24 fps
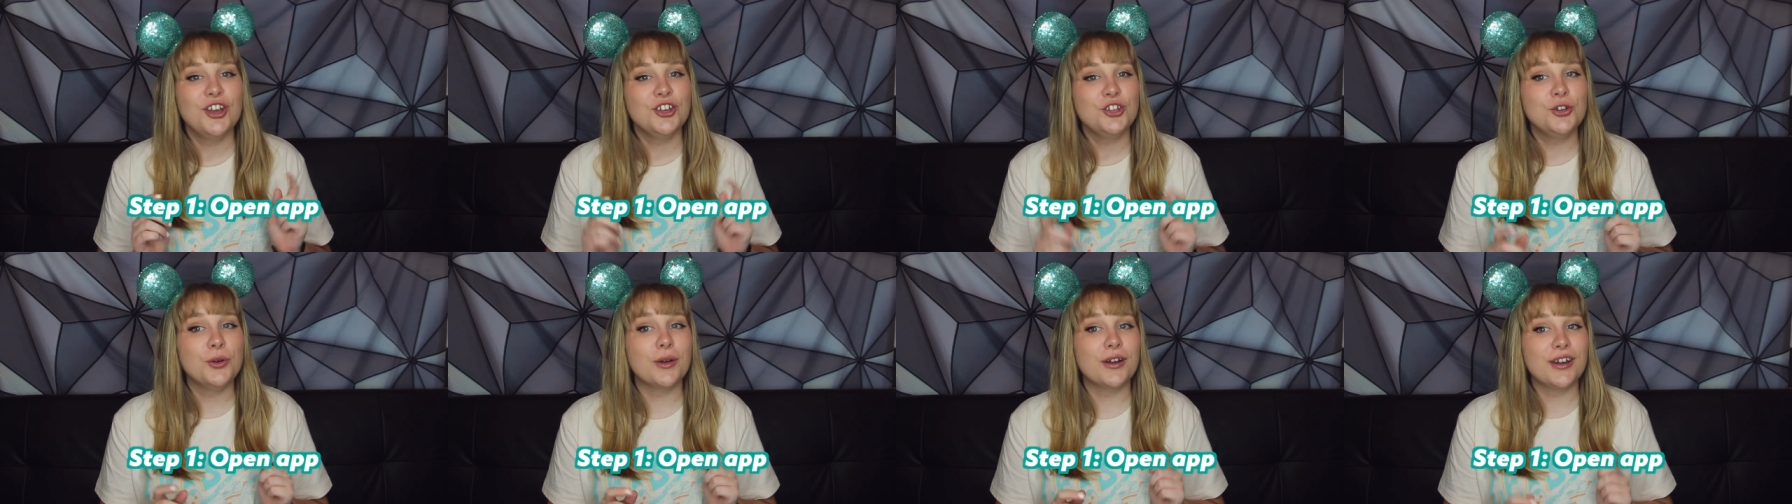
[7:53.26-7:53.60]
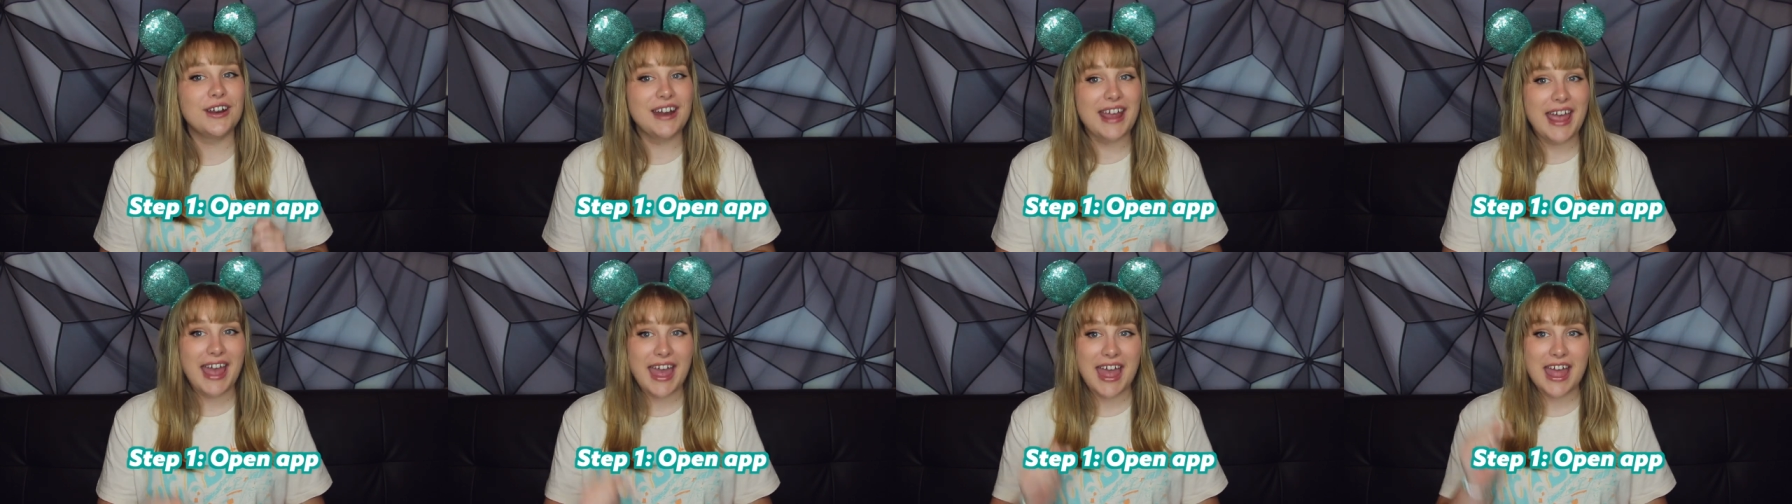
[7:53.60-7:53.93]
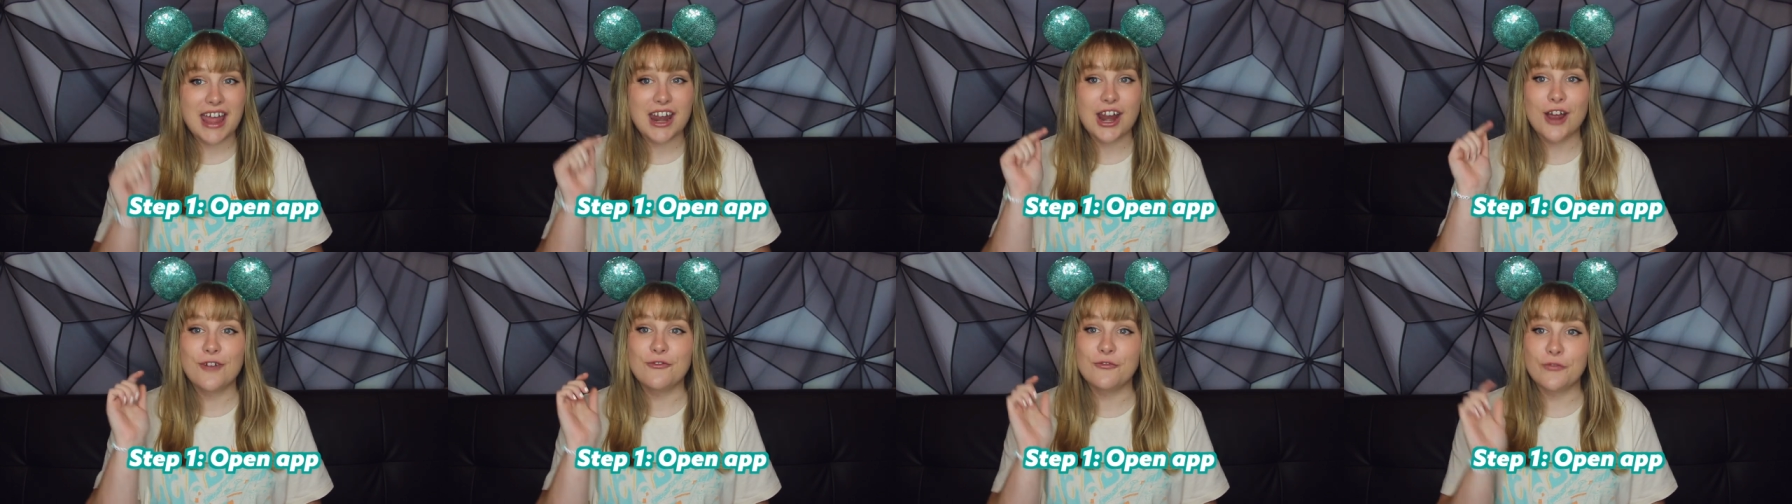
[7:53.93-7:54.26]
You're gonna
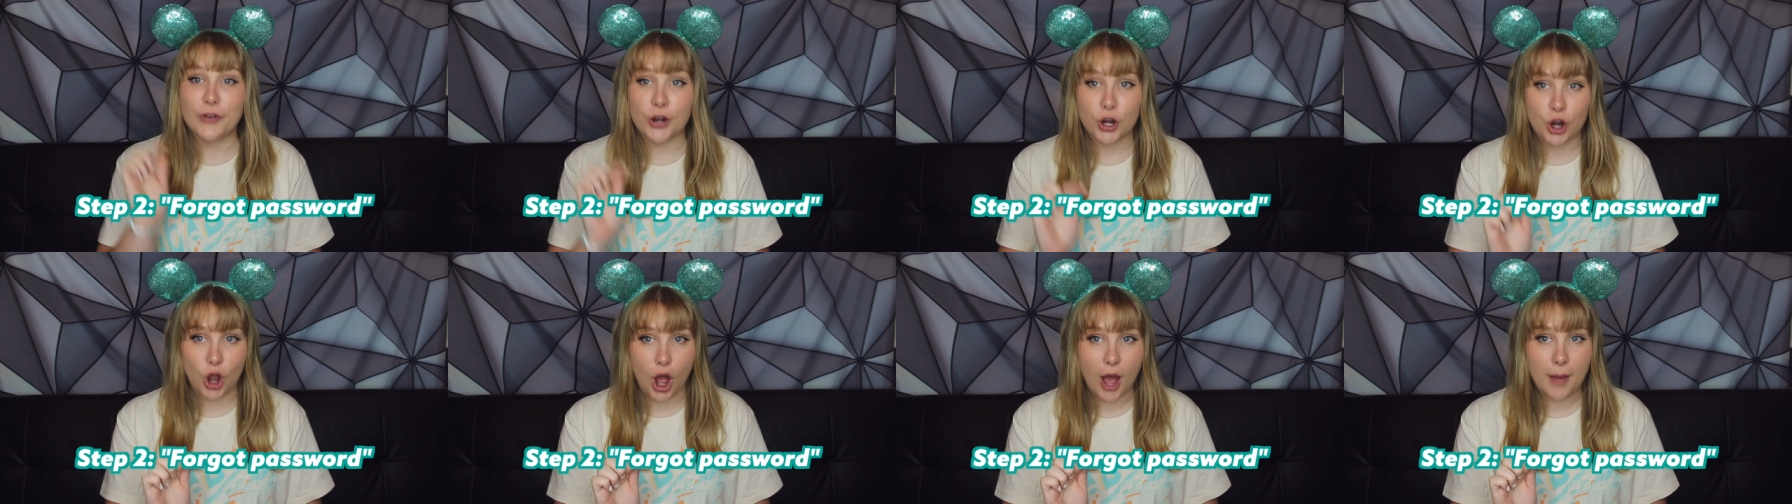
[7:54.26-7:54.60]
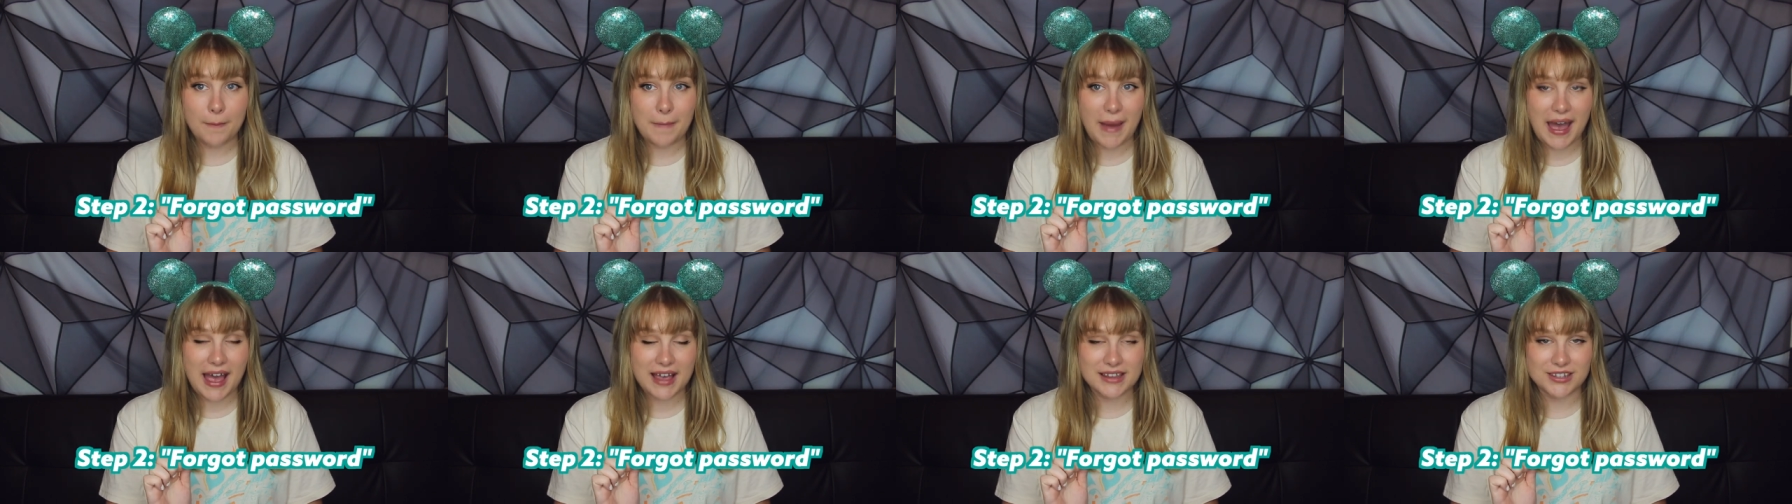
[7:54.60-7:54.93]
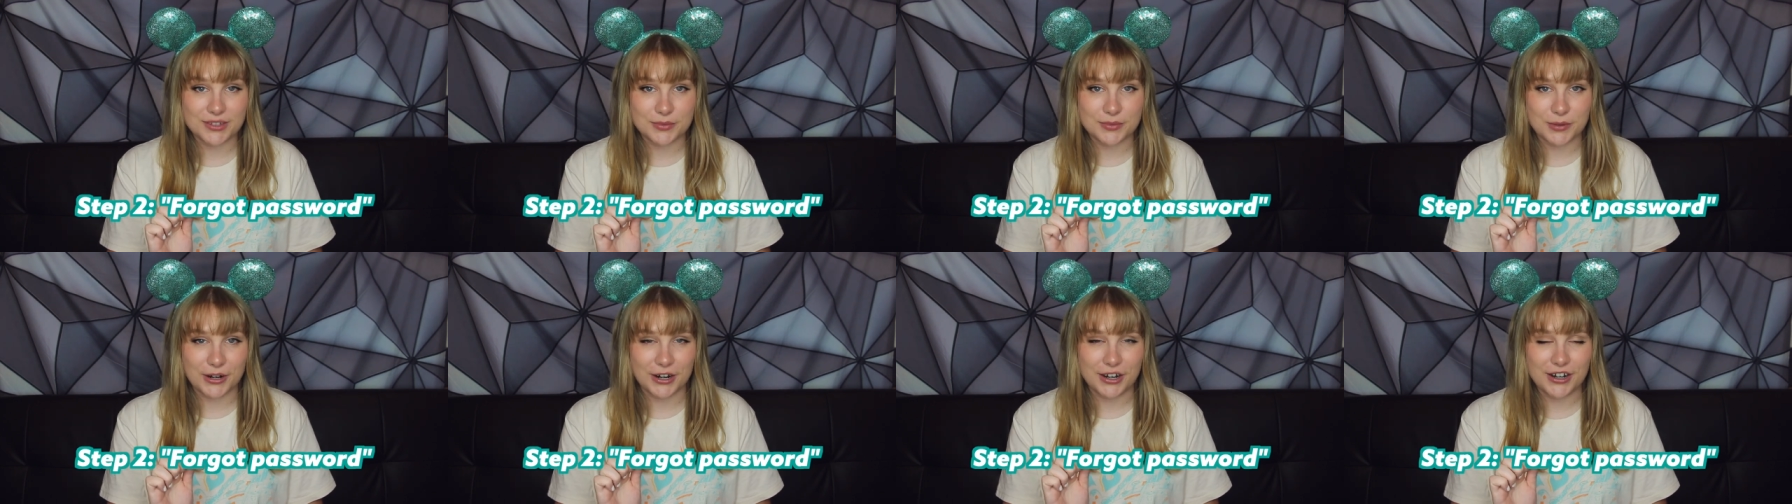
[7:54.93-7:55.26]
hit forgot
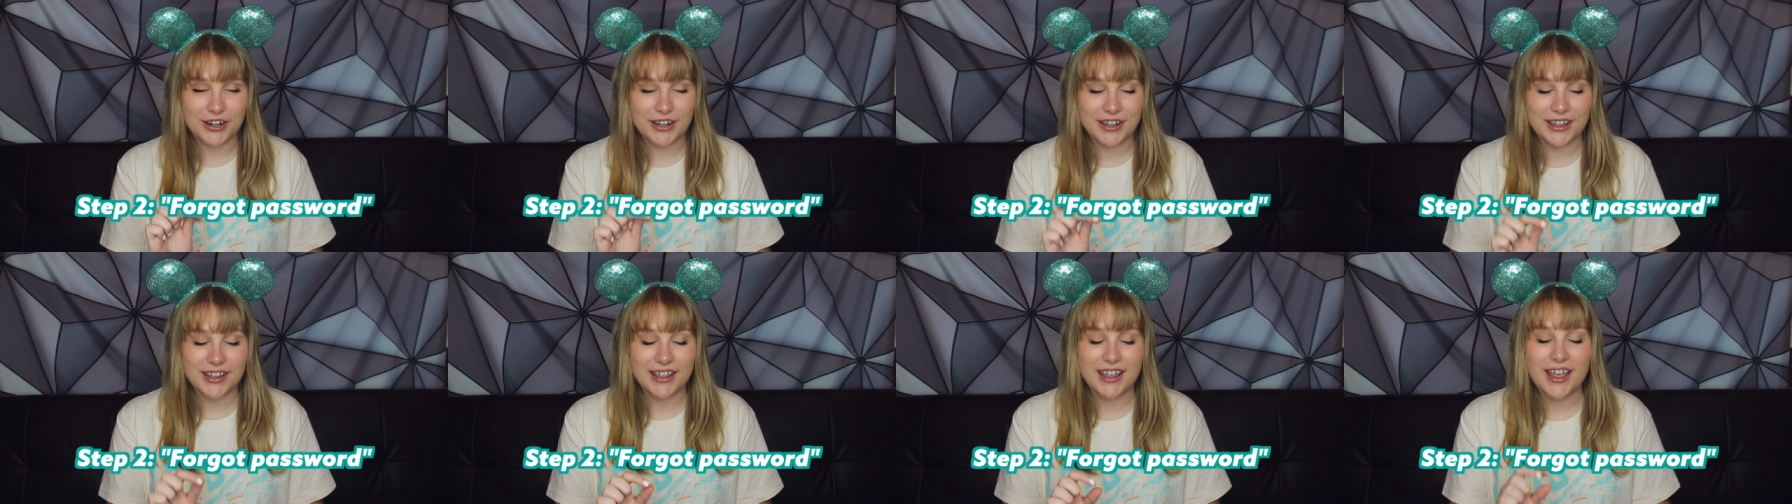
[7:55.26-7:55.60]
password